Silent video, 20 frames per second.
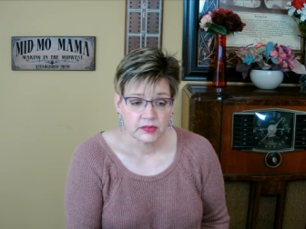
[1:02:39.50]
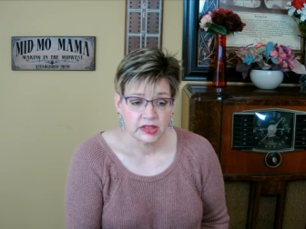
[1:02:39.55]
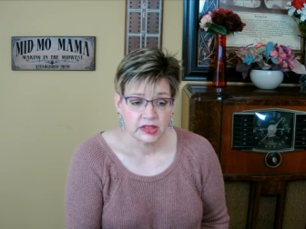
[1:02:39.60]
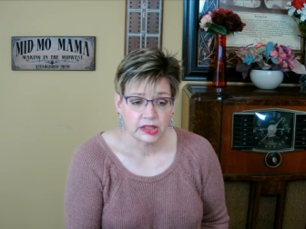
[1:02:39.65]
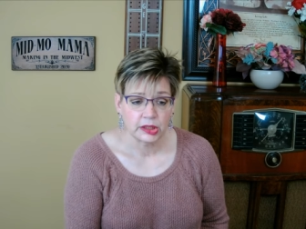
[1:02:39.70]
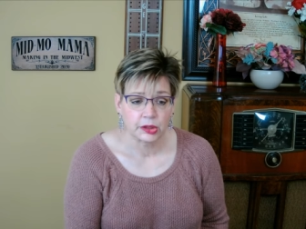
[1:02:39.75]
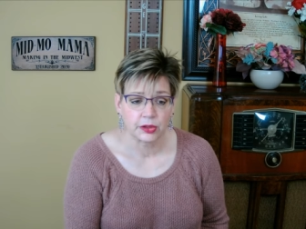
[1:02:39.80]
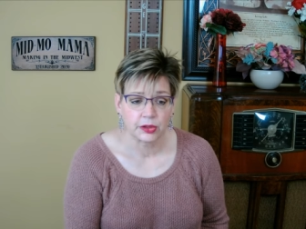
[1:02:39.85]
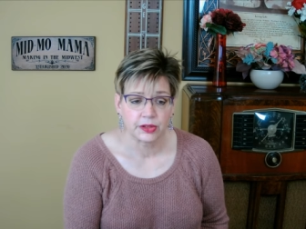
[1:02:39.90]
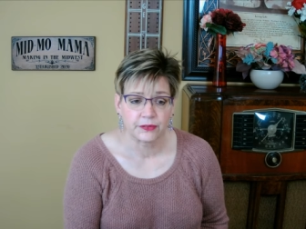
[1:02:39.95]

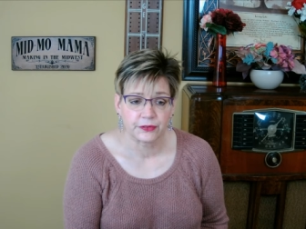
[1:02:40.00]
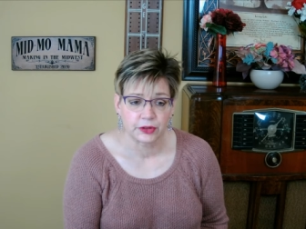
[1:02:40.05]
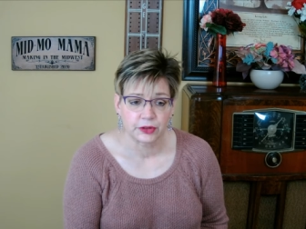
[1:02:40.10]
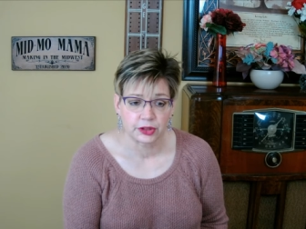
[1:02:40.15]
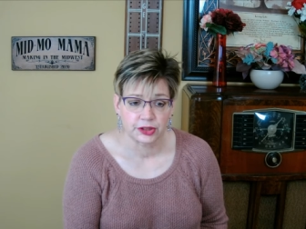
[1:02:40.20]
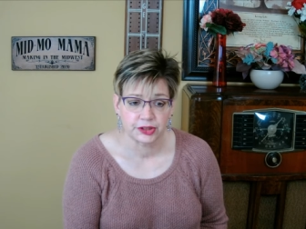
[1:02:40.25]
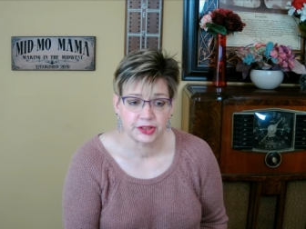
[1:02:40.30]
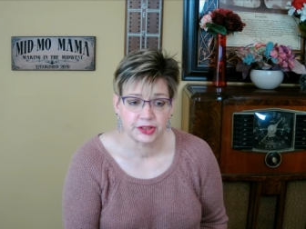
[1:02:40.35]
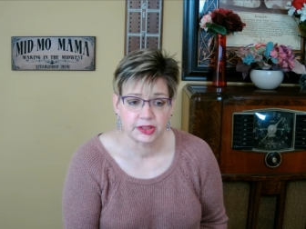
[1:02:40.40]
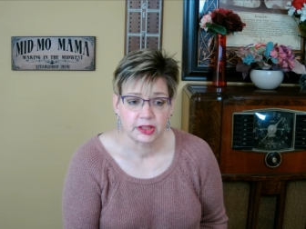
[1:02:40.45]
you know, the
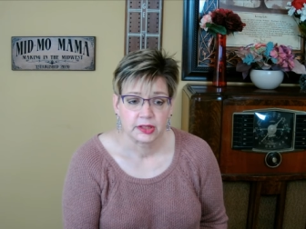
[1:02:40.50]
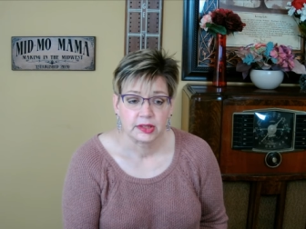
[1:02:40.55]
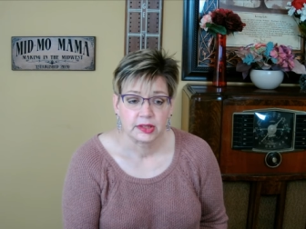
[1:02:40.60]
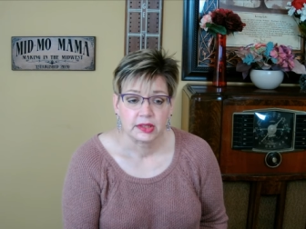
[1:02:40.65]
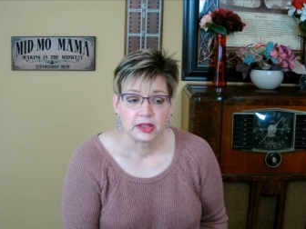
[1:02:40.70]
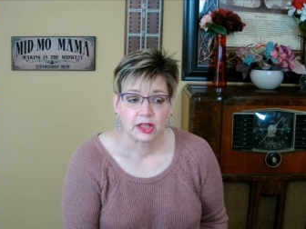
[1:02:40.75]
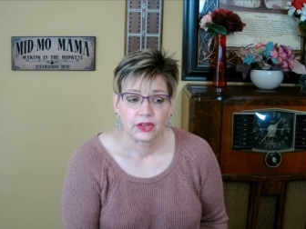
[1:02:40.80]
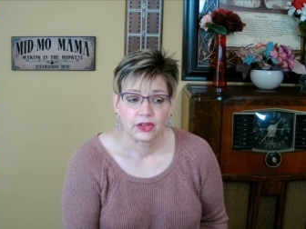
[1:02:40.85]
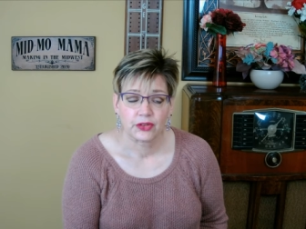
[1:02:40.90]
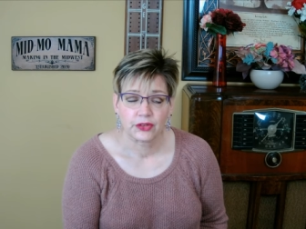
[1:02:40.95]
first,
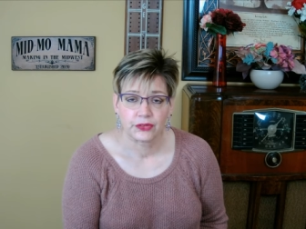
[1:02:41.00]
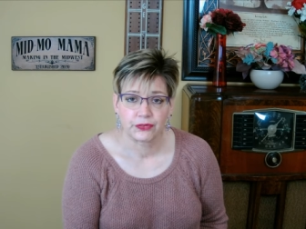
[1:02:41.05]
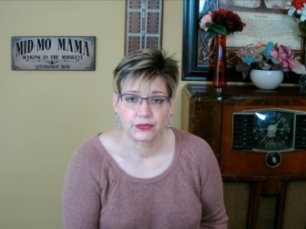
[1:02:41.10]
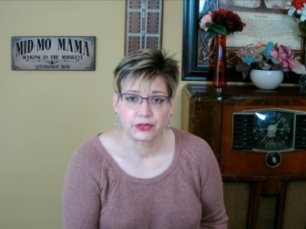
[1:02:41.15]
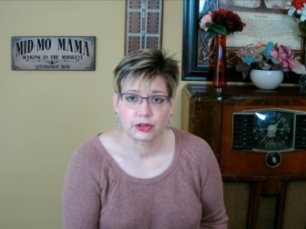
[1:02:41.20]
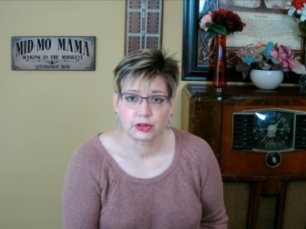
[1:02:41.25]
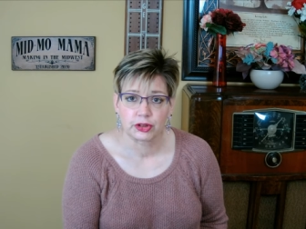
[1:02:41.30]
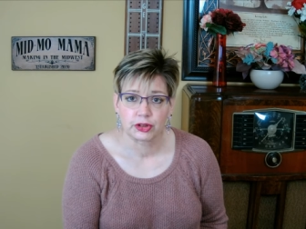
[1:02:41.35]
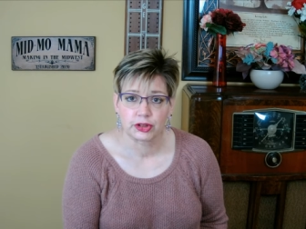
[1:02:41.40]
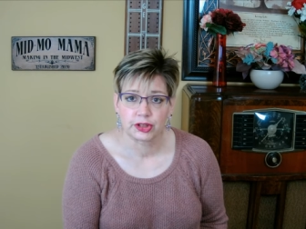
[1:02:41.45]
the
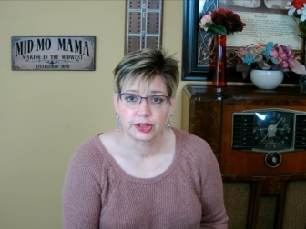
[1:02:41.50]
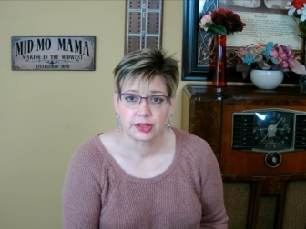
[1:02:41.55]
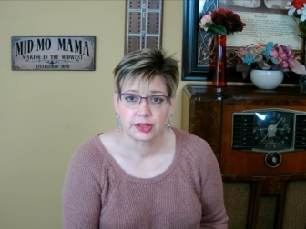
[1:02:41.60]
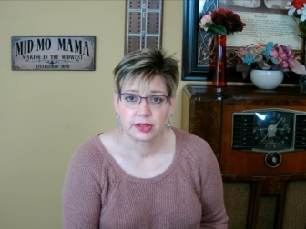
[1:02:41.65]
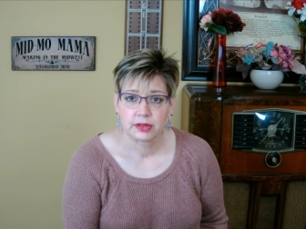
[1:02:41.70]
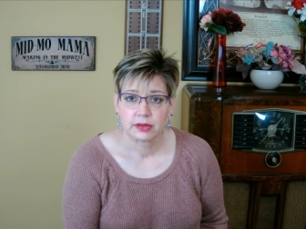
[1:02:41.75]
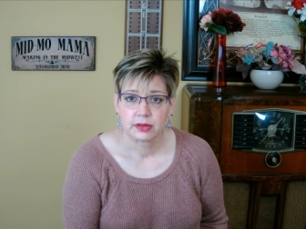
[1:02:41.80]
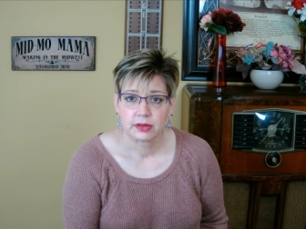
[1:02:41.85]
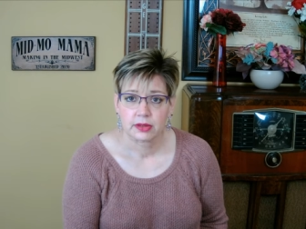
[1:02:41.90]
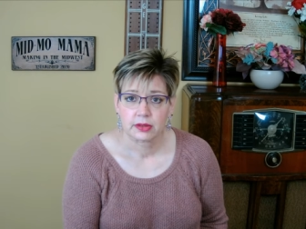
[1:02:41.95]
first
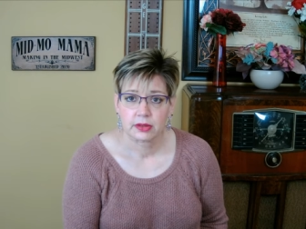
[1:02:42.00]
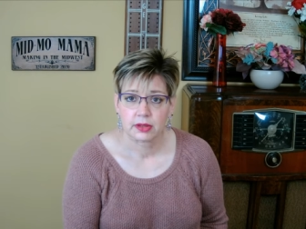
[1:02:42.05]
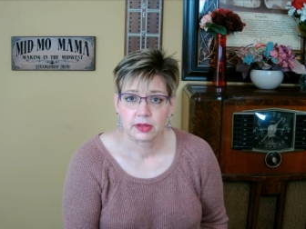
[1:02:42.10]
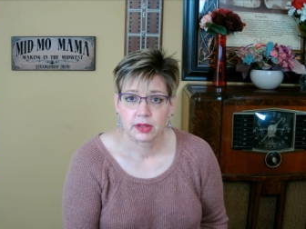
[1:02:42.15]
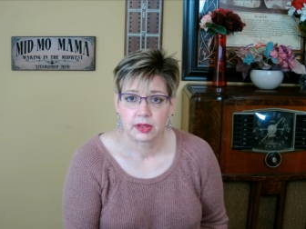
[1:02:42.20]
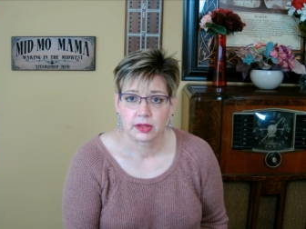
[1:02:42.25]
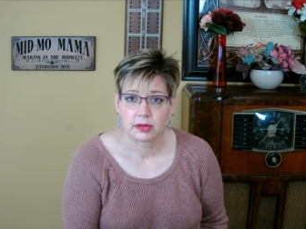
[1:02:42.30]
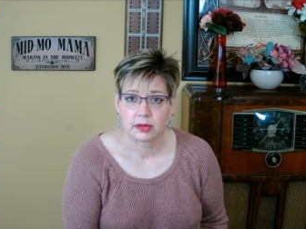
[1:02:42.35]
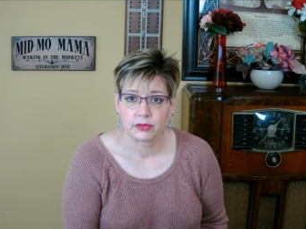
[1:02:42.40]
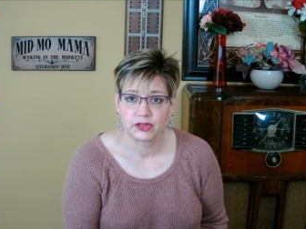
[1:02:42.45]

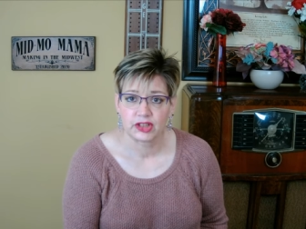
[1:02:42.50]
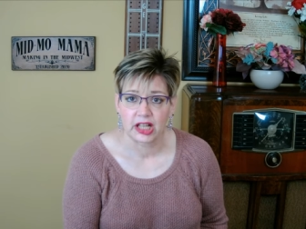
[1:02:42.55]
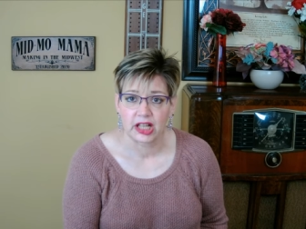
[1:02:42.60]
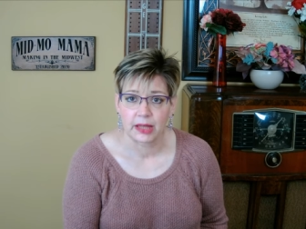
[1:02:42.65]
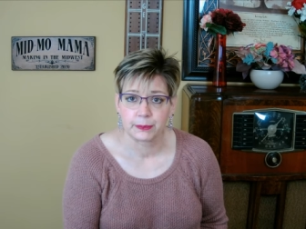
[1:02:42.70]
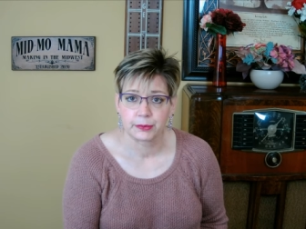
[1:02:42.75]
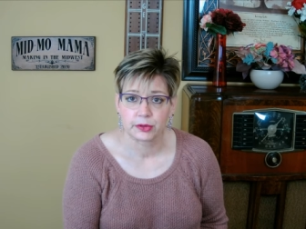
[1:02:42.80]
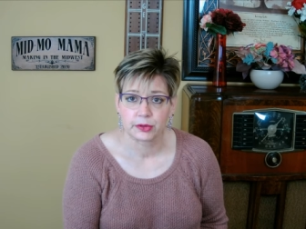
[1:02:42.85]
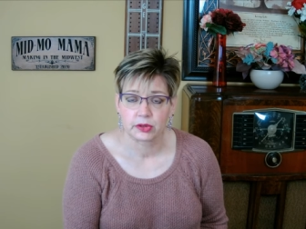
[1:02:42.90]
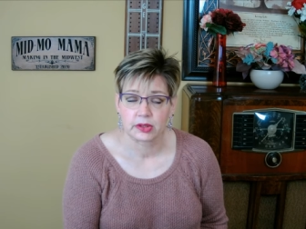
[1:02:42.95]
um,
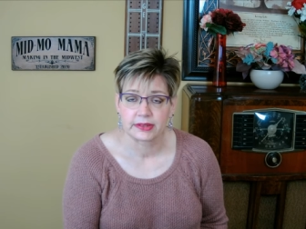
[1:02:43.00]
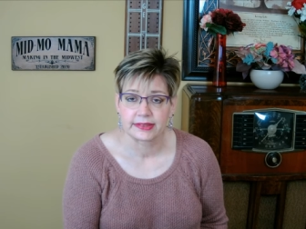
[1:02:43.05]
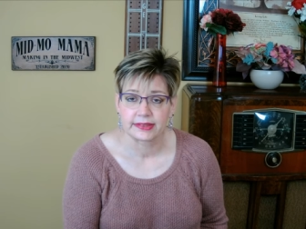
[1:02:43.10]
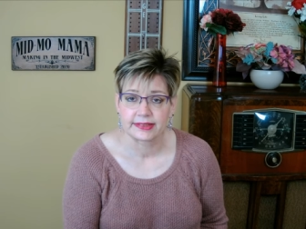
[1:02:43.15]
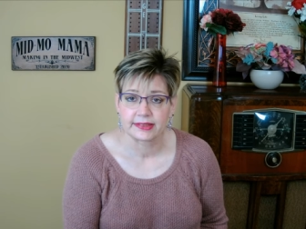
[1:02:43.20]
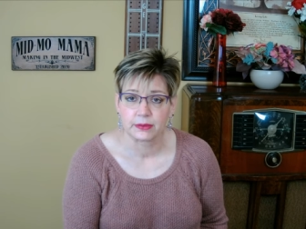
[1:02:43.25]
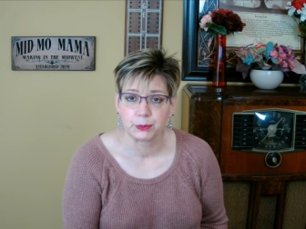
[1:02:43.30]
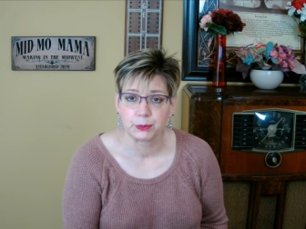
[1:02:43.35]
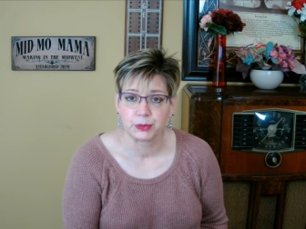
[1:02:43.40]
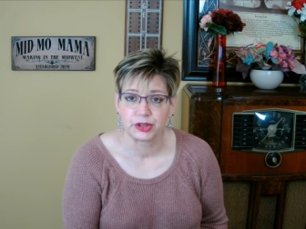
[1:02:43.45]
chapter on
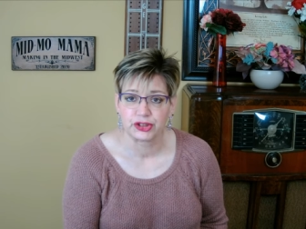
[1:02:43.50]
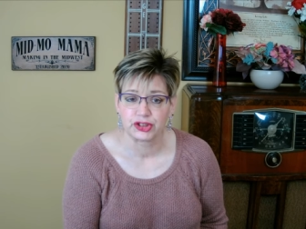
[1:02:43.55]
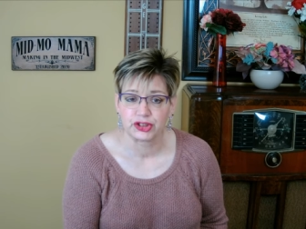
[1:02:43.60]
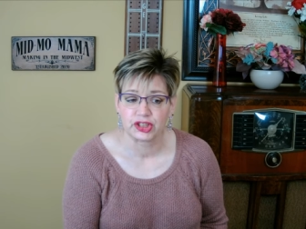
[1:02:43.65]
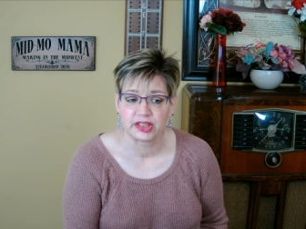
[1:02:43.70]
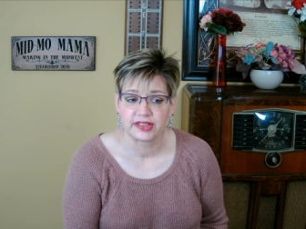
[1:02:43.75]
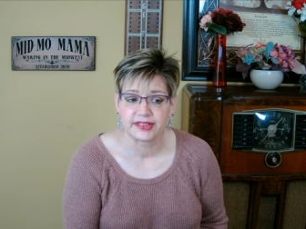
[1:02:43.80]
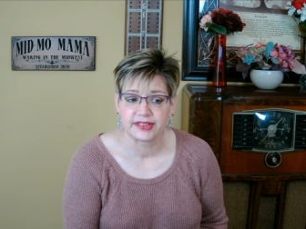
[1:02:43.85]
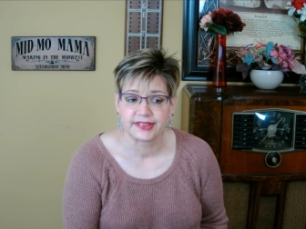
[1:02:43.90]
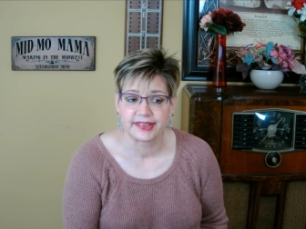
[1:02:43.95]

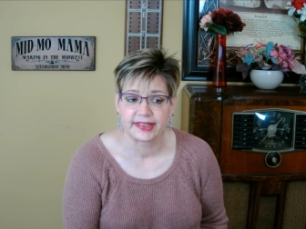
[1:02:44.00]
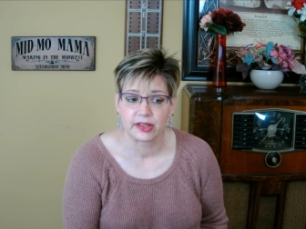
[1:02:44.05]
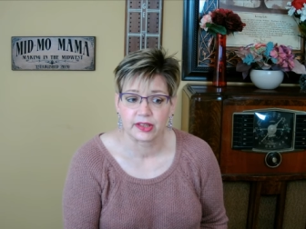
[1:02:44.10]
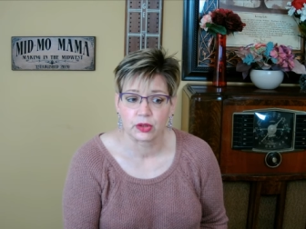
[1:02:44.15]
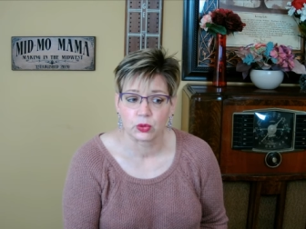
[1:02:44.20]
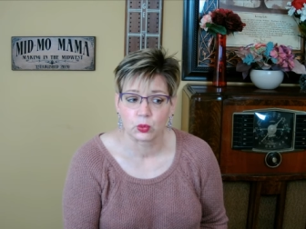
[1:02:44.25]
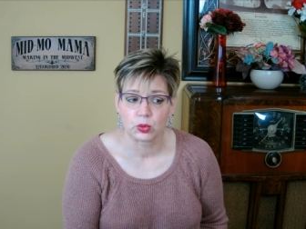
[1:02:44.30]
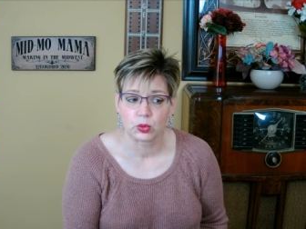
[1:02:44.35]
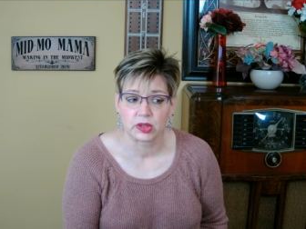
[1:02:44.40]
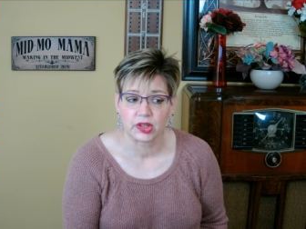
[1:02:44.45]
submission
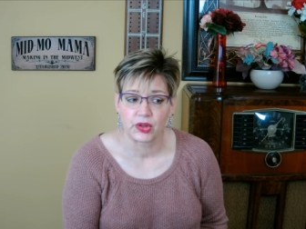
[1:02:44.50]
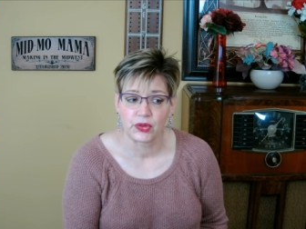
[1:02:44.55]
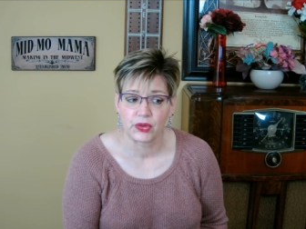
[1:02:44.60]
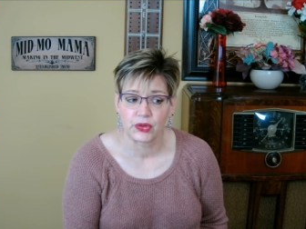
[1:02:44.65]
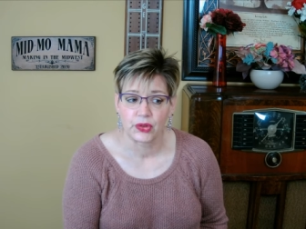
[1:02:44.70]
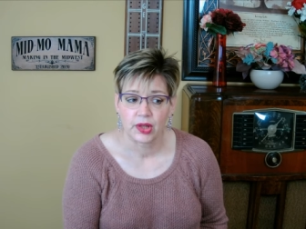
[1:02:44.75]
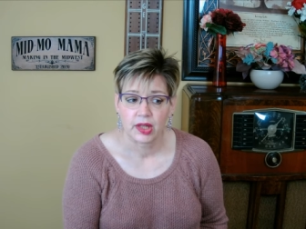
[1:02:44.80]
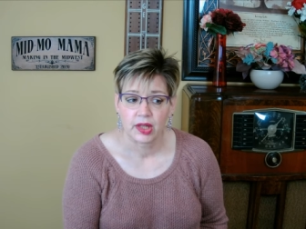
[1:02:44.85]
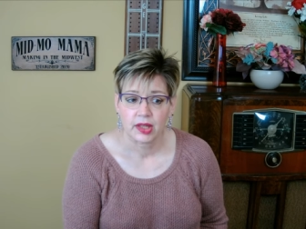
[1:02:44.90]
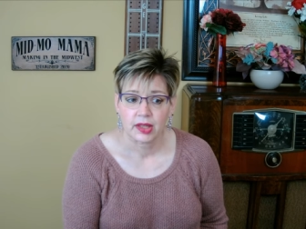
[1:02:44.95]
dealt
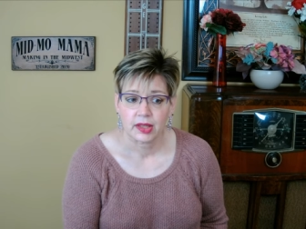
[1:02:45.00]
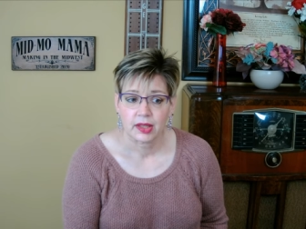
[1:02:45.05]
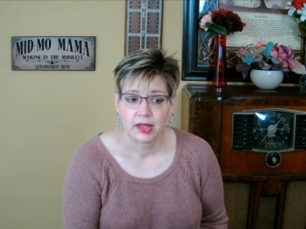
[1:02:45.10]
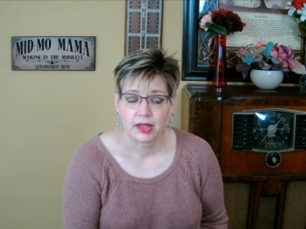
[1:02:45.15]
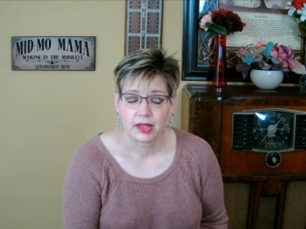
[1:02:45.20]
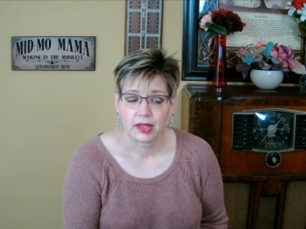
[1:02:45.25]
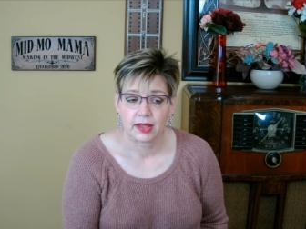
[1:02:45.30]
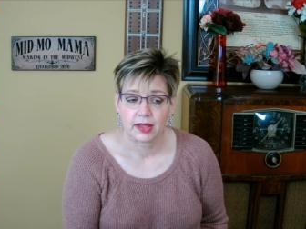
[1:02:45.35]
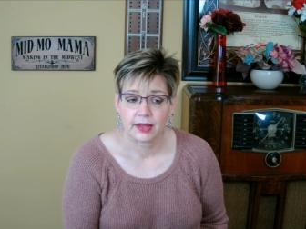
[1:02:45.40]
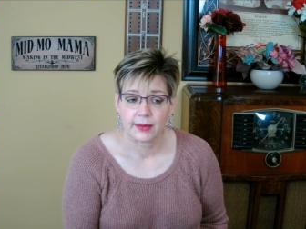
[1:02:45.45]
with
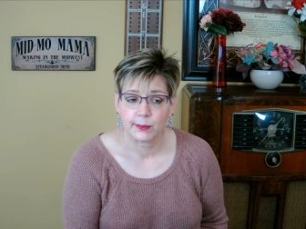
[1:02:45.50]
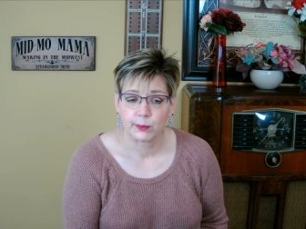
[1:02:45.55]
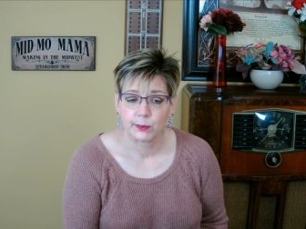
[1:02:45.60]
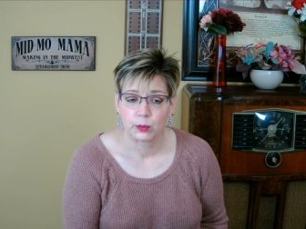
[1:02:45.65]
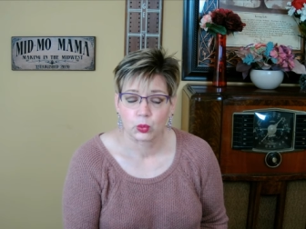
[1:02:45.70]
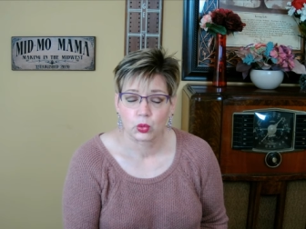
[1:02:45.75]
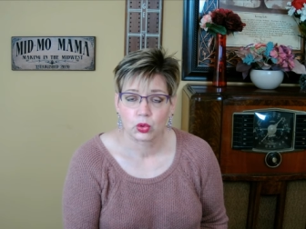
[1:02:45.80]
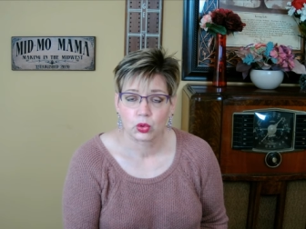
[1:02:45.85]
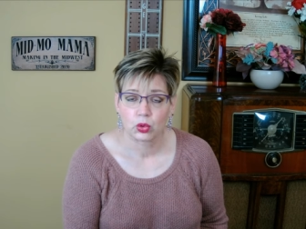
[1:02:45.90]
um,